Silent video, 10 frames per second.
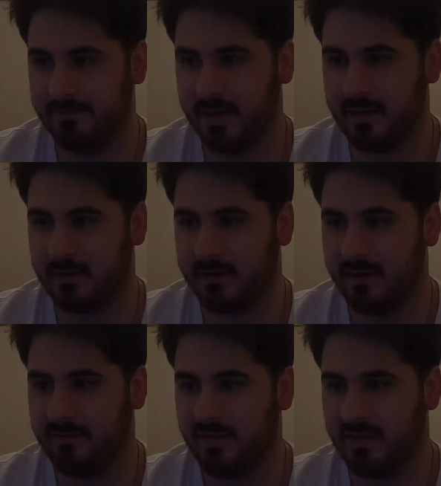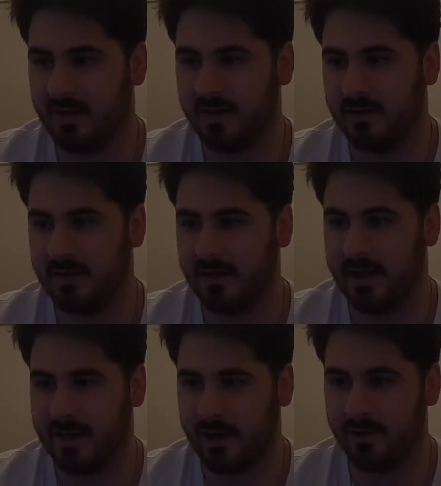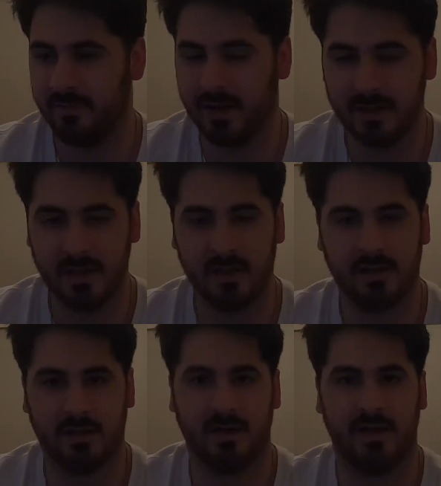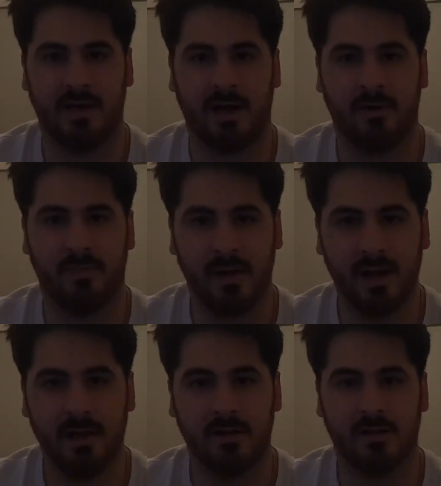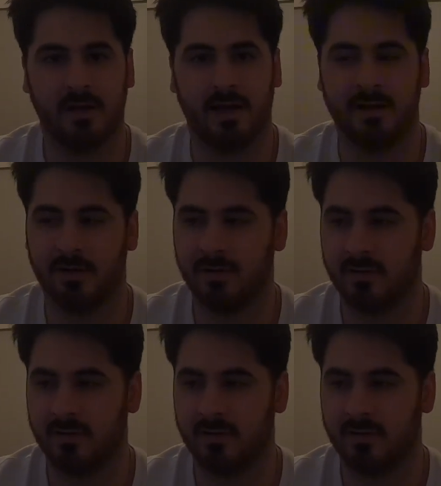based on everything and our abilities and our plays and our